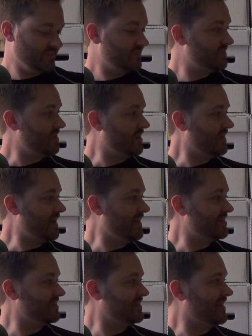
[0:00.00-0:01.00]
So yeah,
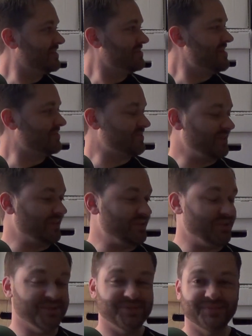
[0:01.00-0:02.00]
that's really
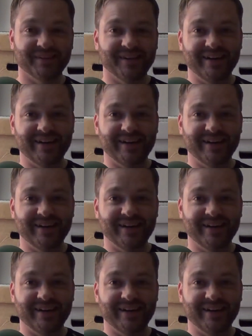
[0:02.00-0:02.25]
cool.